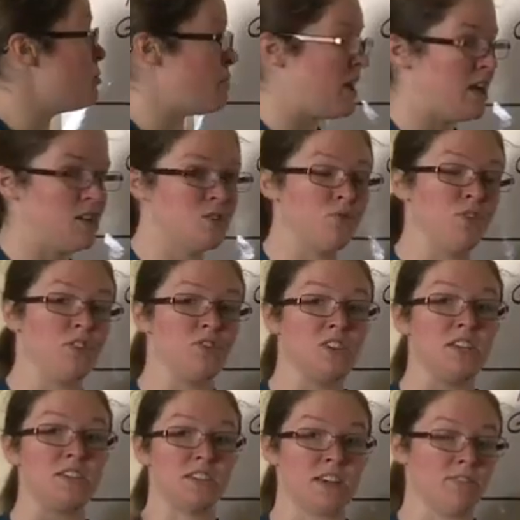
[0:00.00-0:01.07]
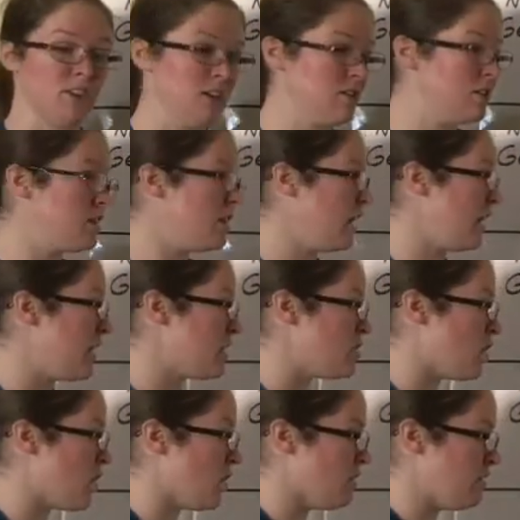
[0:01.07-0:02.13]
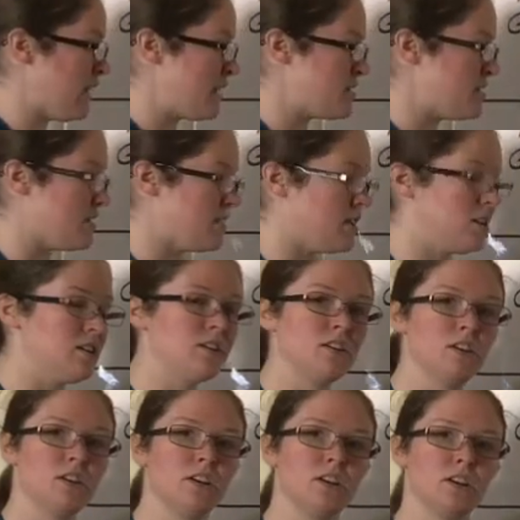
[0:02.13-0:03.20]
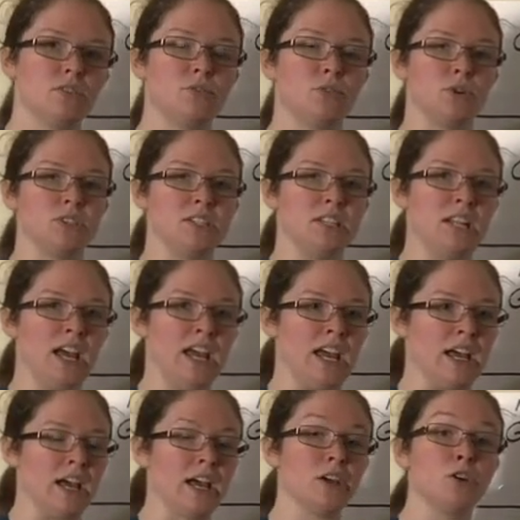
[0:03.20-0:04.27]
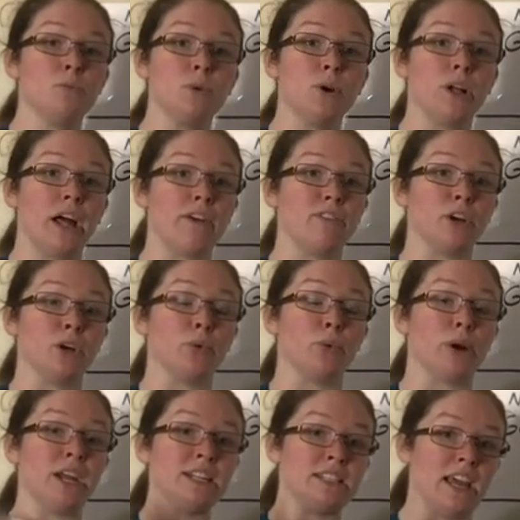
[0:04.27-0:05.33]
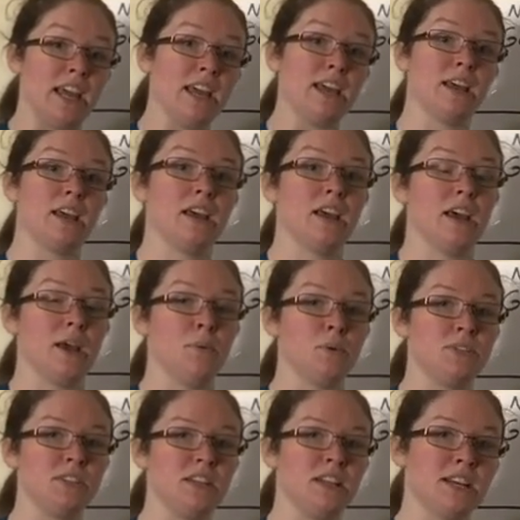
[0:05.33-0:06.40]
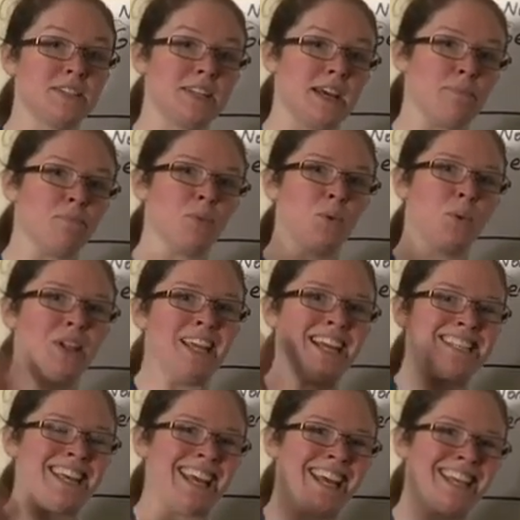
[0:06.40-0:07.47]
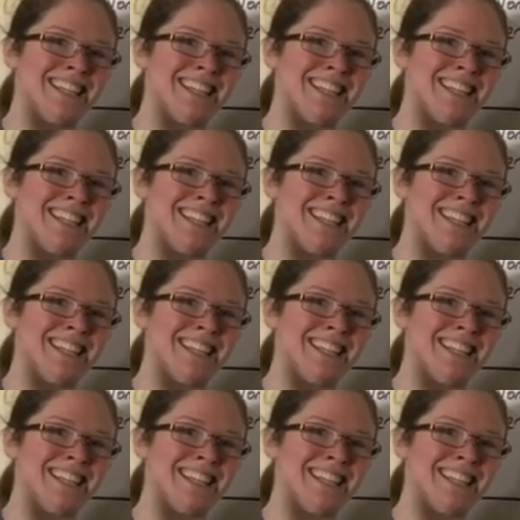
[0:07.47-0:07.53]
page 57 and our lesson for today. I hope you all have a great day, and we'll see you next time. Laudate!